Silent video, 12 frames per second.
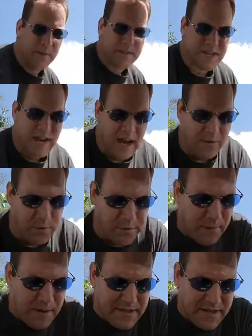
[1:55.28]
is I have with
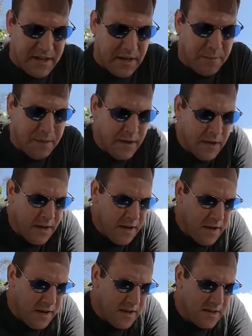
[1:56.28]
my setup
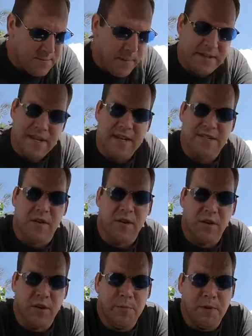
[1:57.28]
is my tanks are
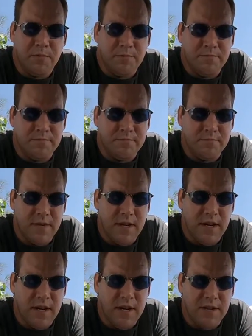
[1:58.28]
aluminum.
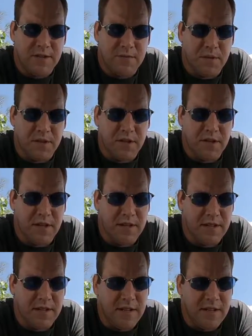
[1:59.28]
It's a really good
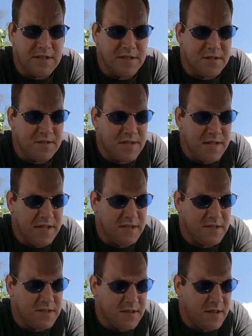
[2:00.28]
idea to get steel tanks.